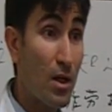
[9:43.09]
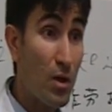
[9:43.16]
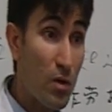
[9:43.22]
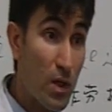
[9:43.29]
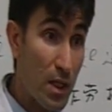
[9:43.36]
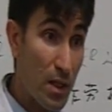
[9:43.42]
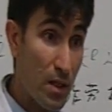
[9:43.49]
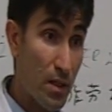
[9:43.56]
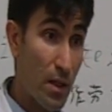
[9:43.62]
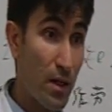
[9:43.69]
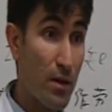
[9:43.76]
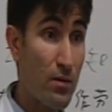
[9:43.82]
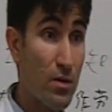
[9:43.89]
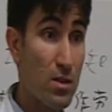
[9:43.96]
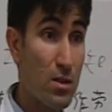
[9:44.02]
Looking at the
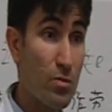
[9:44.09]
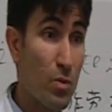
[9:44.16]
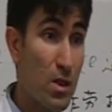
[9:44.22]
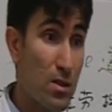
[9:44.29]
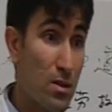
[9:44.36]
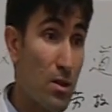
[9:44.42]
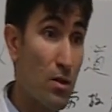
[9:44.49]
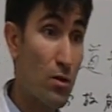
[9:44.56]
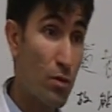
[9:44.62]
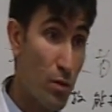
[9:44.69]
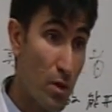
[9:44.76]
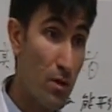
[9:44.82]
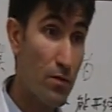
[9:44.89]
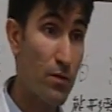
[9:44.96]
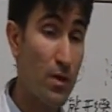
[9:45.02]
heavens means the
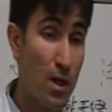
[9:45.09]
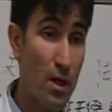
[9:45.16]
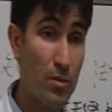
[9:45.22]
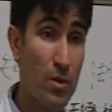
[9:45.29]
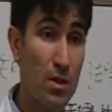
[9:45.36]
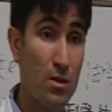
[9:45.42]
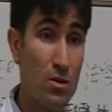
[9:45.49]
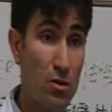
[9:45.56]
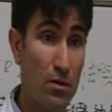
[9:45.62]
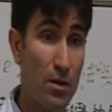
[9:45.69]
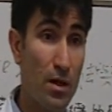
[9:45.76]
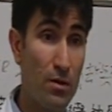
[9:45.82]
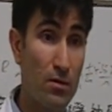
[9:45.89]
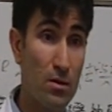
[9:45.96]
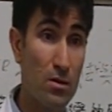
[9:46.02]
three phenomena of
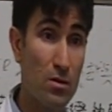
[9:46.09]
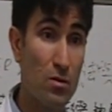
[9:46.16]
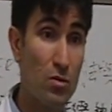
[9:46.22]
heavens,